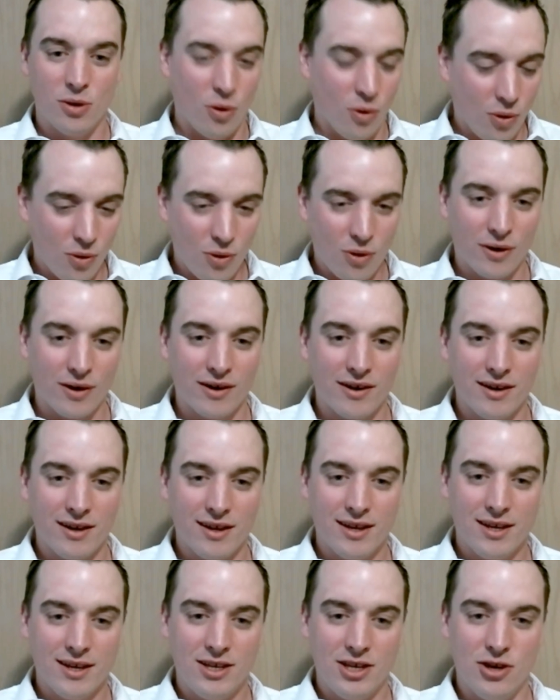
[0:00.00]
or
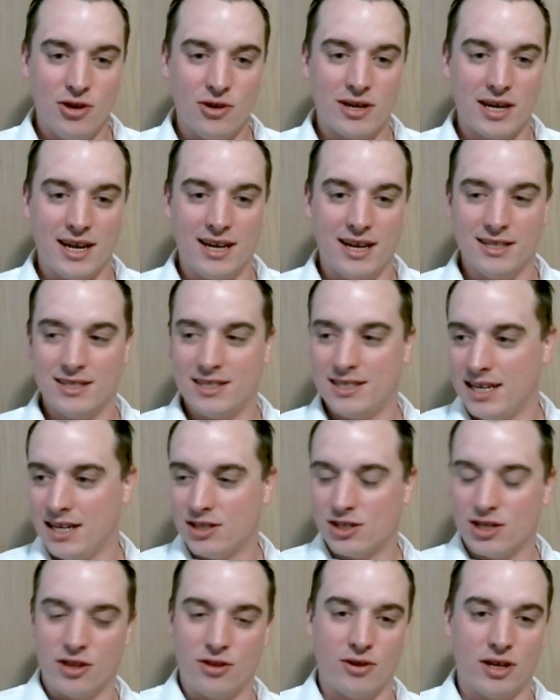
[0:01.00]
you can see
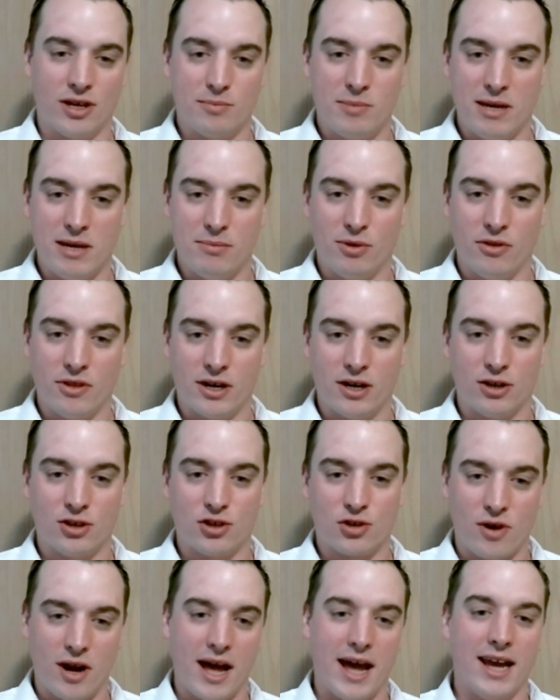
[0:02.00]
each other as people that are
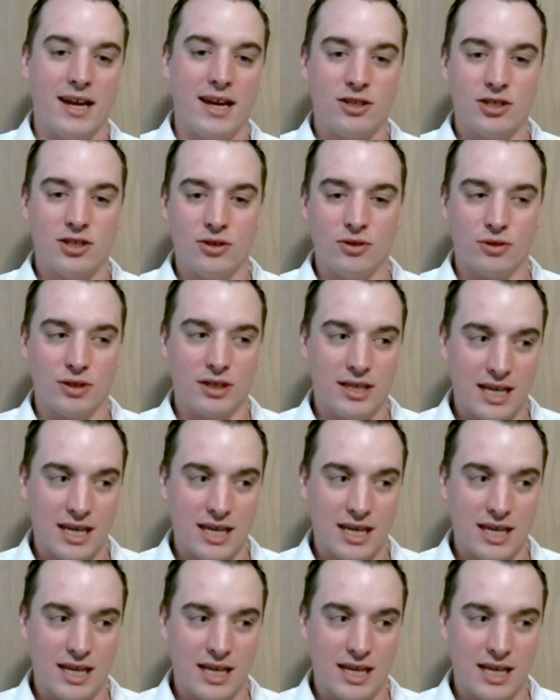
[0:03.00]
trying to